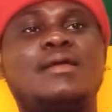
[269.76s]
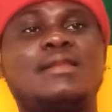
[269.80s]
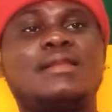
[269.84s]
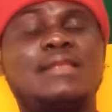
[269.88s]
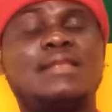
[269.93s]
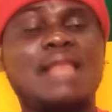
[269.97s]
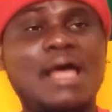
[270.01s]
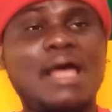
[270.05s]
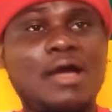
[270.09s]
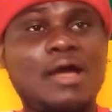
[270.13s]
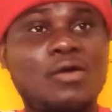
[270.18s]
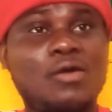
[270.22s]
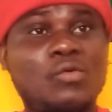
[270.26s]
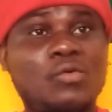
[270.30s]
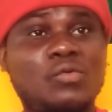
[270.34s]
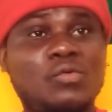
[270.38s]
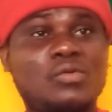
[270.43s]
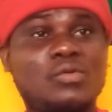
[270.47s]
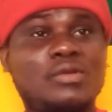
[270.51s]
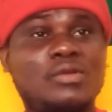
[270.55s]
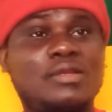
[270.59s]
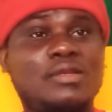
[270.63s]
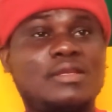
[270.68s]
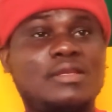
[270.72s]
now
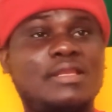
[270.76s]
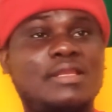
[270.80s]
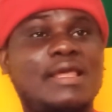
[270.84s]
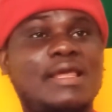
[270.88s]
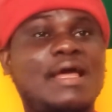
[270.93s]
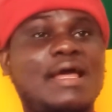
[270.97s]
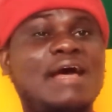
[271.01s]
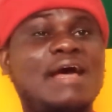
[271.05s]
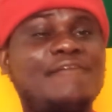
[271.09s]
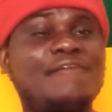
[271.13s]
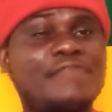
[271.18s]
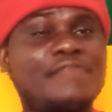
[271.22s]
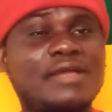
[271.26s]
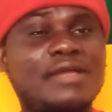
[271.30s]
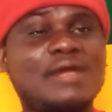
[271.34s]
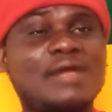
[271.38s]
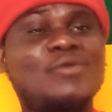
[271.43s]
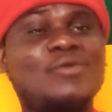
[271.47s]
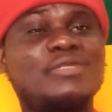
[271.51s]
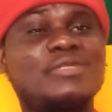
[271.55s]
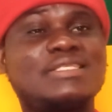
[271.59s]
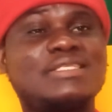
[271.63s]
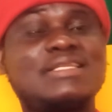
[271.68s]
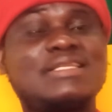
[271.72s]
the Africa
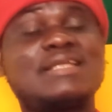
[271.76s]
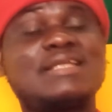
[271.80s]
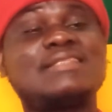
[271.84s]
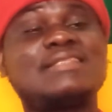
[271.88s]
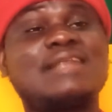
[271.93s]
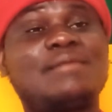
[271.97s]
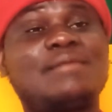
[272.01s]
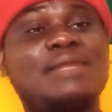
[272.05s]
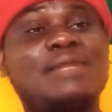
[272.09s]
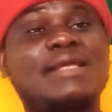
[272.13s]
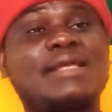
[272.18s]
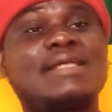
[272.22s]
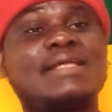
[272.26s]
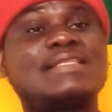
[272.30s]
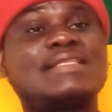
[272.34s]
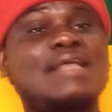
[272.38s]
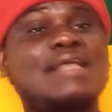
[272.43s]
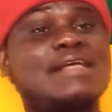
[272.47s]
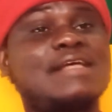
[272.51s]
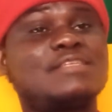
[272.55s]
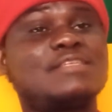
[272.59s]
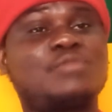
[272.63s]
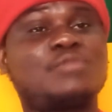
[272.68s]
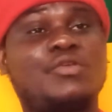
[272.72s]
continental market
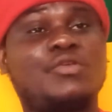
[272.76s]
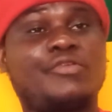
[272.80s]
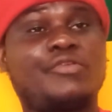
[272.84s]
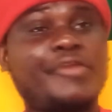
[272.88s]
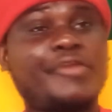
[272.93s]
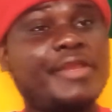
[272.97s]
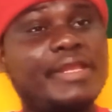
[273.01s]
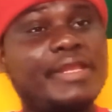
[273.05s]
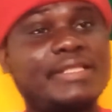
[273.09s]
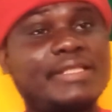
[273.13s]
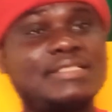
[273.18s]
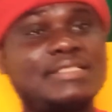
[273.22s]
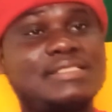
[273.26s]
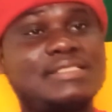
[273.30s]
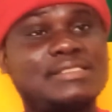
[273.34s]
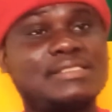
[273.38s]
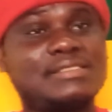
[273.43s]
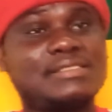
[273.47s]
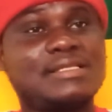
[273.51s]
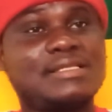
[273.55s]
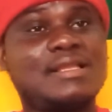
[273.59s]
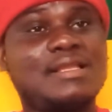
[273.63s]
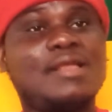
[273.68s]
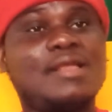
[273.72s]
has been created,
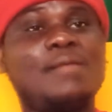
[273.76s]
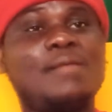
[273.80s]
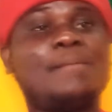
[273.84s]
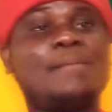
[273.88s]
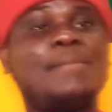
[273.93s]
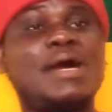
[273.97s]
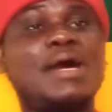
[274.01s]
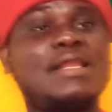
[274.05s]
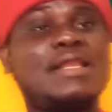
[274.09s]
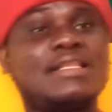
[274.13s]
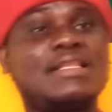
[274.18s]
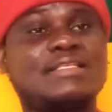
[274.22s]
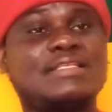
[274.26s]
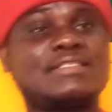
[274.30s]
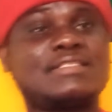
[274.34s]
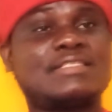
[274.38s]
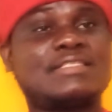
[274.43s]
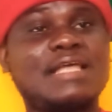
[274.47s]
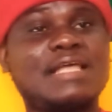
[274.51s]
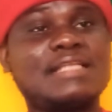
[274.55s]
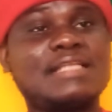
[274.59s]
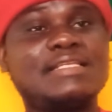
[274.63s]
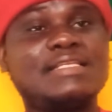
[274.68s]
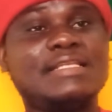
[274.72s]
but the
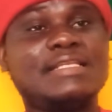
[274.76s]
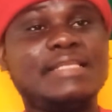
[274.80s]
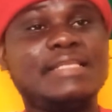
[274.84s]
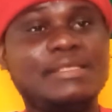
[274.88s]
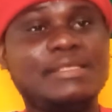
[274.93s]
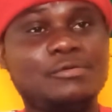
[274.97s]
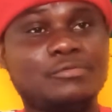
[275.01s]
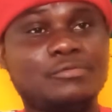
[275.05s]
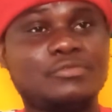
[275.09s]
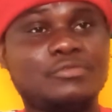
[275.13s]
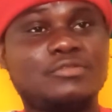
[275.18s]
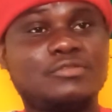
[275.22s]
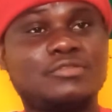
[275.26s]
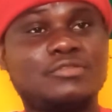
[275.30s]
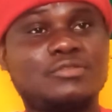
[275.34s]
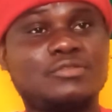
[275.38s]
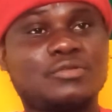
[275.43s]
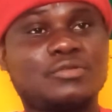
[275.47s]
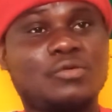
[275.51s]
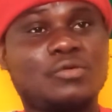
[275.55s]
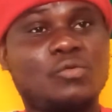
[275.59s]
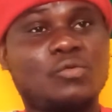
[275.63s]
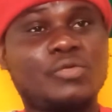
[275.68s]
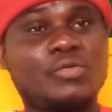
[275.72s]
sad news,
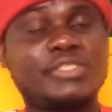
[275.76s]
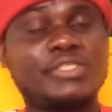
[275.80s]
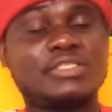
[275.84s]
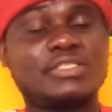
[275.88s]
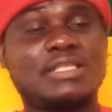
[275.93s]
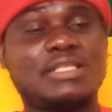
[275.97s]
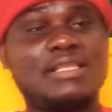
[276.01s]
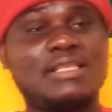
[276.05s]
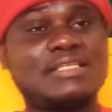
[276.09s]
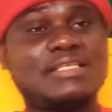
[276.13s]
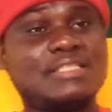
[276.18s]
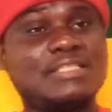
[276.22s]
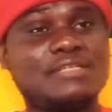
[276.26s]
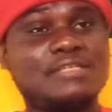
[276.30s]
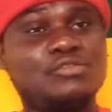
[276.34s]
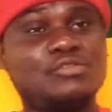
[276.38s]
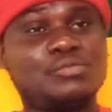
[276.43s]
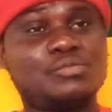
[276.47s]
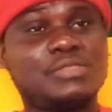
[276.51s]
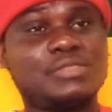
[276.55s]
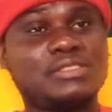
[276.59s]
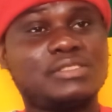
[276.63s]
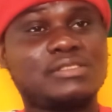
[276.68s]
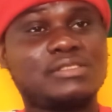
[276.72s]
which listen to
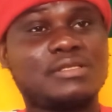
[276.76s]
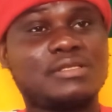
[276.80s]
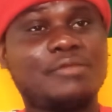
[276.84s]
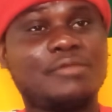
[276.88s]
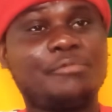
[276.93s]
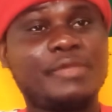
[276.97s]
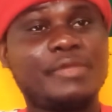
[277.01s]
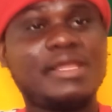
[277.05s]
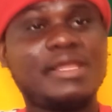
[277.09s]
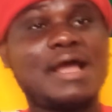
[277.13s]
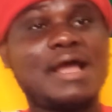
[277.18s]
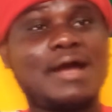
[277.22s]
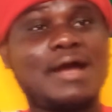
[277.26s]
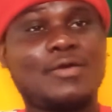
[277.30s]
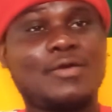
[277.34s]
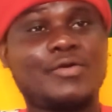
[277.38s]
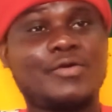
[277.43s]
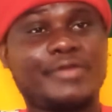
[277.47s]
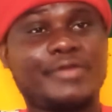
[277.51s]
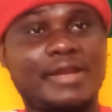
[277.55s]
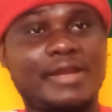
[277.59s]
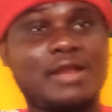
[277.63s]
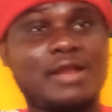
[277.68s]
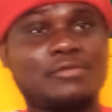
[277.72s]
me, we are
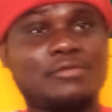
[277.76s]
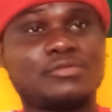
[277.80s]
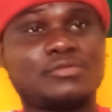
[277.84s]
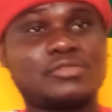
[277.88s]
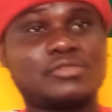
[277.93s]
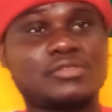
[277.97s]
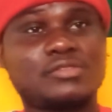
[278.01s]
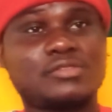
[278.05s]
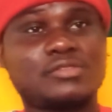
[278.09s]
on ground.